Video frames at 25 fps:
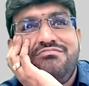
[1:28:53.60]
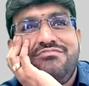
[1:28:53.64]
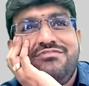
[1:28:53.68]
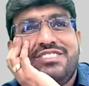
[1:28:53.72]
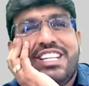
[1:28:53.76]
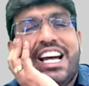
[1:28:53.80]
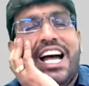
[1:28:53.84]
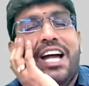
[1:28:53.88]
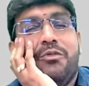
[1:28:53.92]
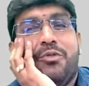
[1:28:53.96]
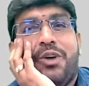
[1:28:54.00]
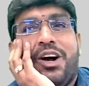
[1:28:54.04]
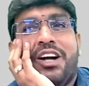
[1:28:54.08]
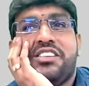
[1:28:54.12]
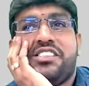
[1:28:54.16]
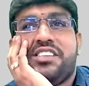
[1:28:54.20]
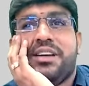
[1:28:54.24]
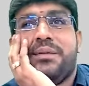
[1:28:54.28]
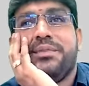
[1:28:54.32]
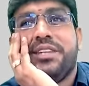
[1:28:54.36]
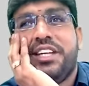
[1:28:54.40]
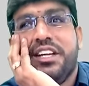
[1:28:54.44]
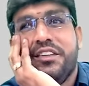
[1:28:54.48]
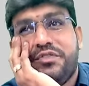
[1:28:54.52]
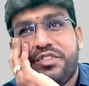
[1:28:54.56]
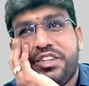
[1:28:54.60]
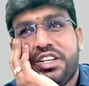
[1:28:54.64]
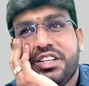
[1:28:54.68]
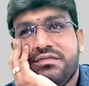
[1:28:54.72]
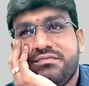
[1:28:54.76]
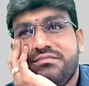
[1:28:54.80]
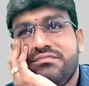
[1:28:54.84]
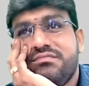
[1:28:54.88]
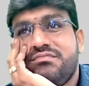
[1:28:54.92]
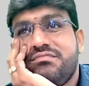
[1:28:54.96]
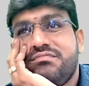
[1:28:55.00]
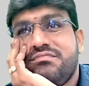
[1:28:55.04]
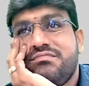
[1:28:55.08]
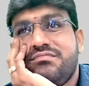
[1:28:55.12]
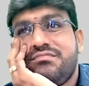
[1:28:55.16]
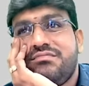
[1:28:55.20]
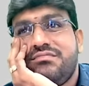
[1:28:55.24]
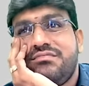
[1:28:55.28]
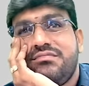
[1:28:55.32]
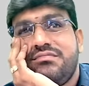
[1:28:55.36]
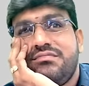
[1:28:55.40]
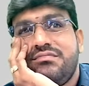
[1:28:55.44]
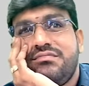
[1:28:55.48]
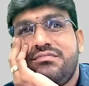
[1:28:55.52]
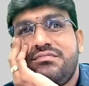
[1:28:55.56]
I want some gift.
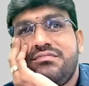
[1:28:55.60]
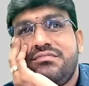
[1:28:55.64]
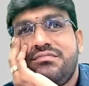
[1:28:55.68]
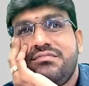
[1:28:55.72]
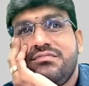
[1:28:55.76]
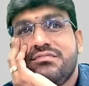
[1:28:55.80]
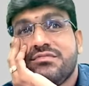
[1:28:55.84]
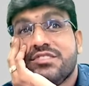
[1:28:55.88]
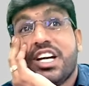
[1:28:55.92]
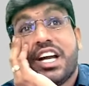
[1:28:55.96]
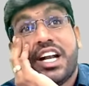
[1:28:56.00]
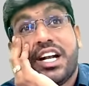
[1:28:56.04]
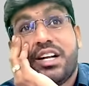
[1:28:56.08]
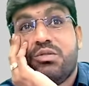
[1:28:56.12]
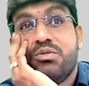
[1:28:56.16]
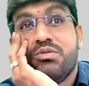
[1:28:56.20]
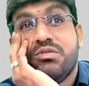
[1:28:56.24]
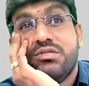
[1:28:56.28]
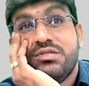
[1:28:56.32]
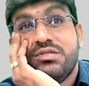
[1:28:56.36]
Correct, no?